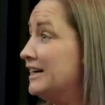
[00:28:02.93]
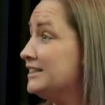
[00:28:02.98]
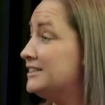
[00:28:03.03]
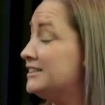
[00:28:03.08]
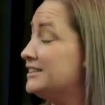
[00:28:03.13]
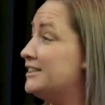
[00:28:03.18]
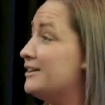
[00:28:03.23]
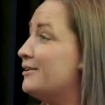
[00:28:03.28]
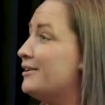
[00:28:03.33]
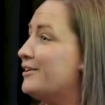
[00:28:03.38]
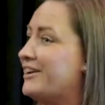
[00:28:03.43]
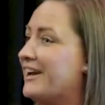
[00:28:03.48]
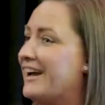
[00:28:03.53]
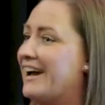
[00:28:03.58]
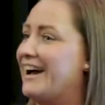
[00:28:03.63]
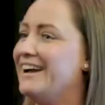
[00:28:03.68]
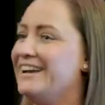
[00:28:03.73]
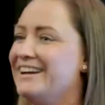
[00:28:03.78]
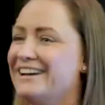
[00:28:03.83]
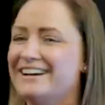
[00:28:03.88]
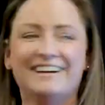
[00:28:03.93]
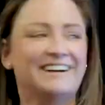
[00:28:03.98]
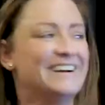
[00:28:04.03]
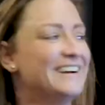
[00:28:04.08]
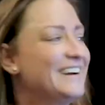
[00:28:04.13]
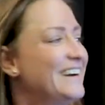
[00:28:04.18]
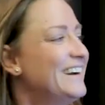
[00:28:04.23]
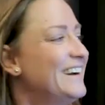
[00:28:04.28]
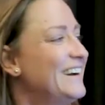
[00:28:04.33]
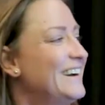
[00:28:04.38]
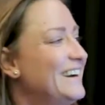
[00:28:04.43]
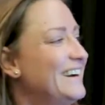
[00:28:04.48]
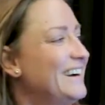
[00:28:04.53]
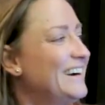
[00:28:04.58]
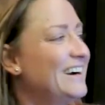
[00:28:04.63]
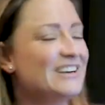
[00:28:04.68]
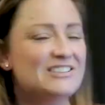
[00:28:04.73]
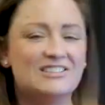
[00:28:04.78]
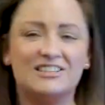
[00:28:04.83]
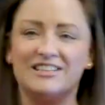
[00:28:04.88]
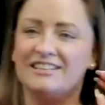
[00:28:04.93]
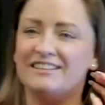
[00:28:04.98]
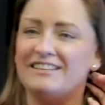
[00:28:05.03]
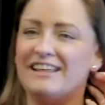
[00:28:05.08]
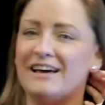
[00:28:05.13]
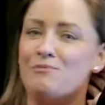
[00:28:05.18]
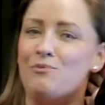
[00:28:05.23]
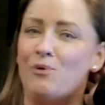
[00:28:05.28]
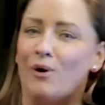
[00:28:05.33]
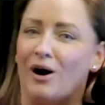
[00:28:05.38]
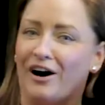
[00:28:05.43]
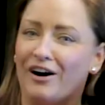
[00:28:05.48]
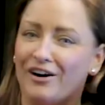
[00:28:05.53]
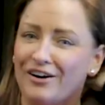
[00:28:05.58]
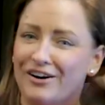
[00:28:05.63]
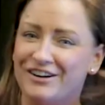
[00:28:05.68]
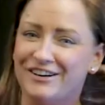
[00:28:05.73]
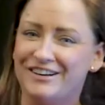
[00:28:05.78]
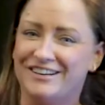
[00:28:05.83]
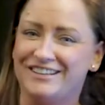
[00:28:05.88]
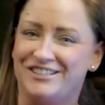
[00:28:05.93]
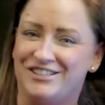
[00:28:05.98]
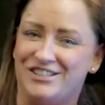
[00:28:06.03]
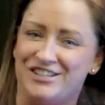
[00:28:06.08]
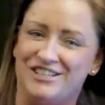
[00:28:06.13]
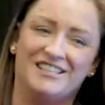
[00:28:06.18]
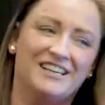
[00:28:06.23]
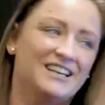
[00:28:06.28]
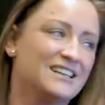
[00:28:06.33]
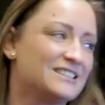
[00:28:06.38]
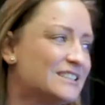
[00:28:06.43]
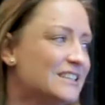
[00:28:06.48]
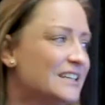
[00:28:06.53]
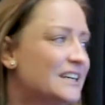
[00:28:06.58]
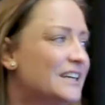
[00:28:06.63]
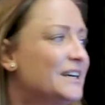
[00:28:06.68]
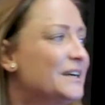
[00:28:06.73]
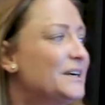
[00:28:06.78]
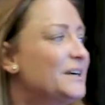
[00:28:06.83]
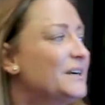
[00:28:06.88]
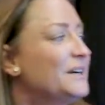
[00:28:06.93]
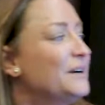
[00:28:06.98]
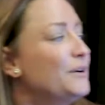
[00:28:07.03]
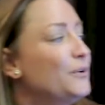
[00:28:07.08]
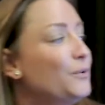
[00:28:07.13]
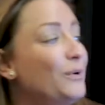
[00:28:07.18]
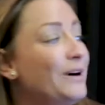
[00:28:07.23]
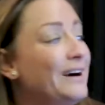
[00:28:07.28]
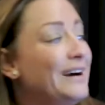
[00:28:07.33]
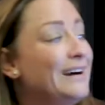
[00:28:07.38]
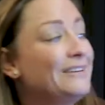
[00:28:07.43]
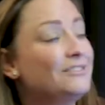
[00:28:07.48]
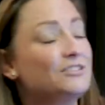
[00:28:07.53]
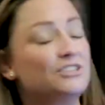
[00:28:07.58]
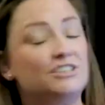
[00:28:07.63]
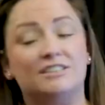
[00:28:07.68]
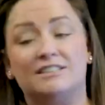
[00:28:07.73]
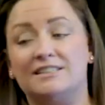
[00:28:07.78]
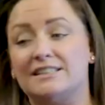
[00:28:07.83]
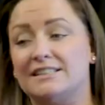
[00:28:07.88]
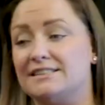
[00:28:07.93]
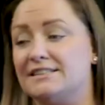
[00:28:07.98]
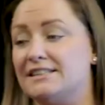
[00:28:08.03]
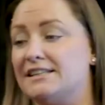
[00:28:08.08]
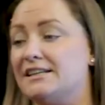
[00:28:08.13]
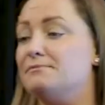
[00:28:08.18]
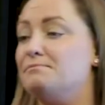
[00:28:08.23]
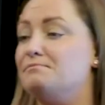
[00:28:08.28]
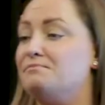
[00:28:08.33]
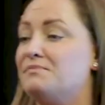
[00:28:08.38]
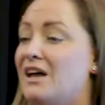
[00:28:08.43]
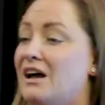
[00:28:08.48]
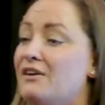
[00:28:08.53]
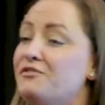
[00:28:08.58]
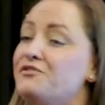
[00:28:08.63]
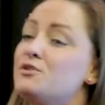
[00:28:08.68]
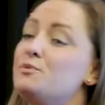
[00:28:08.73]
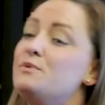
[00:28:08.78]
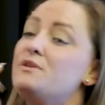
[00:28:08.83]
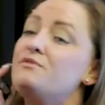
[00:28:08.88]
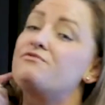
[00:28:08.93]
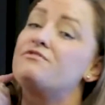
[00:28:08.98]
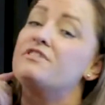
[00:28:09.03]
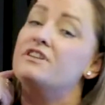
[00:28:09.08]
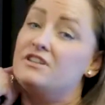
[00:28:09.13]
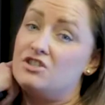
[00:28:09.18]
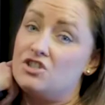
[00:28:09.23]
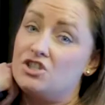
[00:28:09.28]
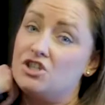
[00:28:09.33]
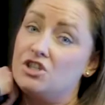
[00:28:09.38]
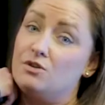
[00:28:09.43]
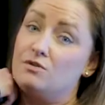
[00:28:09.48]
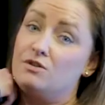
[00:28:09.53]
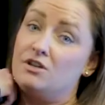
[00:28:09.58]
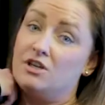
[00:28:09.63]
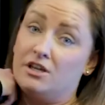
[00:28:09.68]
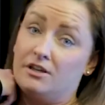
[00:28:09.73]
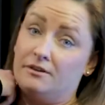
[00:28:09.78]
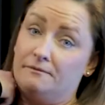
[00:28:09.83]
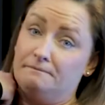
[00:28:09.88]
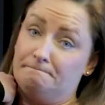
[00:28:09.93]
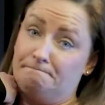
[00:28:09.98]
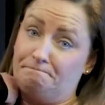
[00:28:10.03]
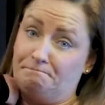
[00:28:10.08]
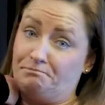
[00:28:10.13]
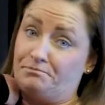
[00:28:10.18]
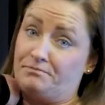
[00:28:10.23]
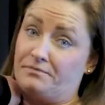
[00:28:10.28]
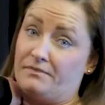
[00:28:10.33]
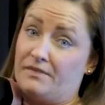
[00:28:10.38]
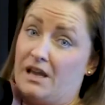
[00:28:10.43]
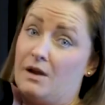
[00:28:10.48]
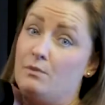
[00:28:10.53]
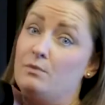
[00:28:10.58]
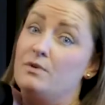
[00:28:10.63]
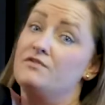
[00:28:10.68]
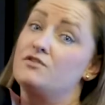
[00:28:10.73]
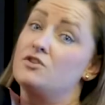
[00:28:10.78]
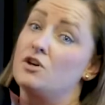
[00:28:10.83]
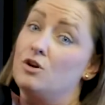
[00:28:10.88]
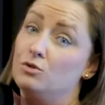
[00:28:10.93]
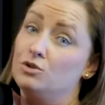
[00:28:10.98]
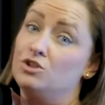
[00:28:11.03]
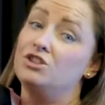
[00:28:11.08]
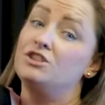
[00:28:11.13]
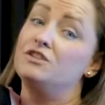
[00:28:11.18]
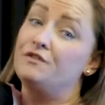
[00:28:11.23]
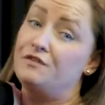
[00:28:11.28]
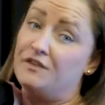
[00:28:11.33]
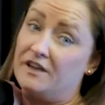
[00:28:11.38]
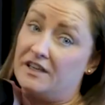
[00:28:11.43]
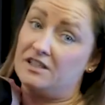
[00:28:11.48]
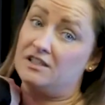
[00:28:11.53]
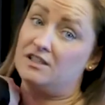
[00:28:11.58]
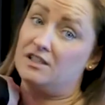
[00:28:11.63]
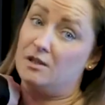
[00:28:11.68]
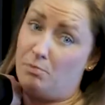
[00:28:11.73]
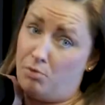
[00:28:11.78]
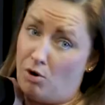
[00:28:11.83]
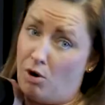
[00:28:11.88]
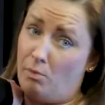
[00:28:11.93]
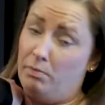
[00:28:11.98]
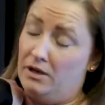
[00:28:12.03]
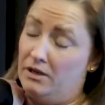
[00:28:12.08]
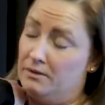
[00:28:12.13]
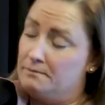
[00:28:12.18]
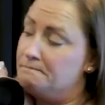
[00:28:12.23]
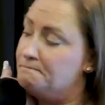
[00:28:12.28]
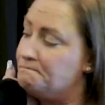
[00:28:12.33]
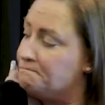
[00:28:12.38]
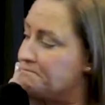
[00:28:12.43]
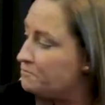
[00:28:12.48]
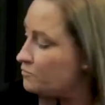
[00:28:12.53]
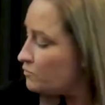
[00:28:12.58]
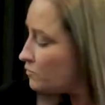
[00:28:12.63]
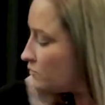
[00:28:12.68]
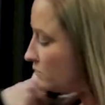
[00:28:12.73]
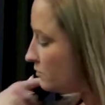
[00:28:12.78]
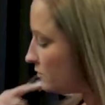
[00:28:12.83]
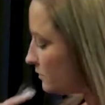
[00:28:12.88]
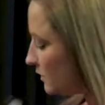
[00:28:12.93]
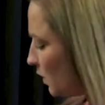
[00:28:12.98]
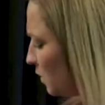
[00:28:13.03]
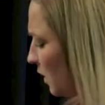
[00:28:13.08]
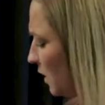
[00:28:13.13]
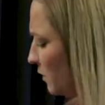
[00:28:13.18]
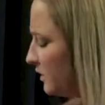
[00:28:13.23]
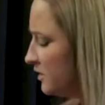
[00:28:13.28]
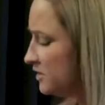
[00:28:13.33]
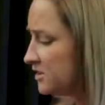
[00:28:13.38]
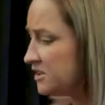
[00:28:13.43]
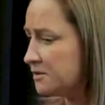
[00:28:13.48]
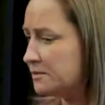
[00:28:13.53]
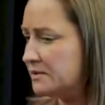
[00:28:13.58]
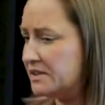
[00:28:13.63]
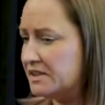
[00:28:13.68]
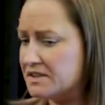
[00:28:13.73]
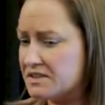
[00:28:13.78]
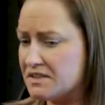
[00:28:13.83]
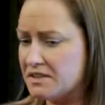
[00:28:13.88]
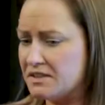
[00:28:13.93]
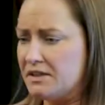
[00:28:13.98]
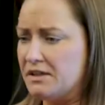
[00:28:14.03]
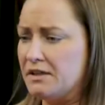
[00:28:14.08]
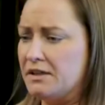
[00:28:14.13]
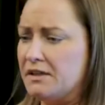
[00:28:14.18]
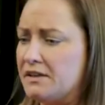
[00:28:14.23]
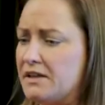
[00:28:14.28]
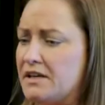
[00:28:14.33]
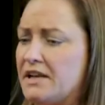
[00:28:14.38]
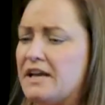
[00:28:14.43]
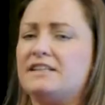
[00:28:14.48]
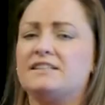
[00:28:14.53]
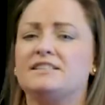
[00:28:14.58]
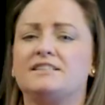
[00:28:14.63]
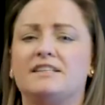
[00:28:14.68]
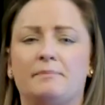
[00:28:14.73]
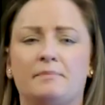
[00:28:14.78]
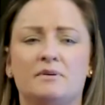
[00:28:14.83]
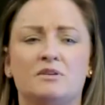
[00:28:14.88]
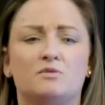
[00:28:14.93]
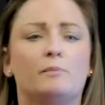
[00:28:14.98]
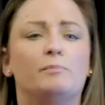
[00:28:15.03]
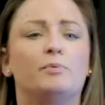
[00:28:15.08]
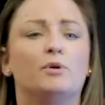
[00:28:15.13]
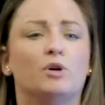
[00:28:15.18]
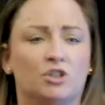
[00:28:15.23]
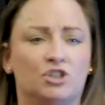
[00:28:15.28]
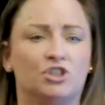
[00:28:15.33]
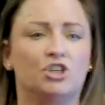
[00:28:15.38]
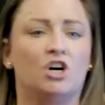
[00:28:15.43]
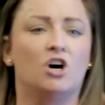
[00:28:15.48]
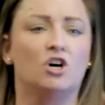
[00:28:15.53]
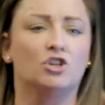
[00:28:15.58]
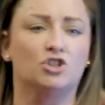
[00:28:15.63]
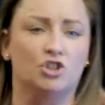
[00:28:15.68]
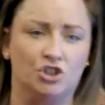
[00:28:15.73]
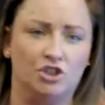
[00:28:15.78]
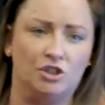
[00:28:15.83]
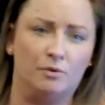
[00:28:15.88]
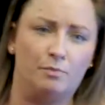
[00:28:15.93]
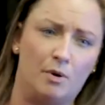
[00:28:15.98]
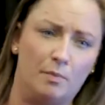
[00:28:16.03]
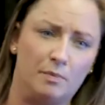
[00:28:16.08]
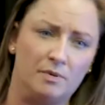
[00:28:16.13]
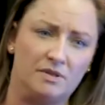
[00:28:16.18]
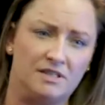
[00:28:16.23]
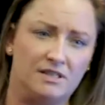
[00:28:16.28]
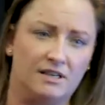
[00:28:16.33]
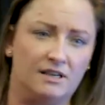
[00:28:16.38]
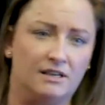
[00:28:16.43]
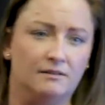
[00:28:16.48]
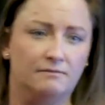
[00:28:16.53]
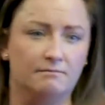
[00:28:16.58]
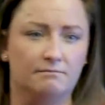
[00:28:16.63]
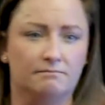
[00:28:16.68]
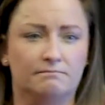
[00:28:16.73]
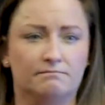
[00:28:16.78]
I said, oh, okay. I said, and then what? She says, well, after we've written to you and we've told you to fix the problem, what we'll do is, the next step is we'll put a charge on your property.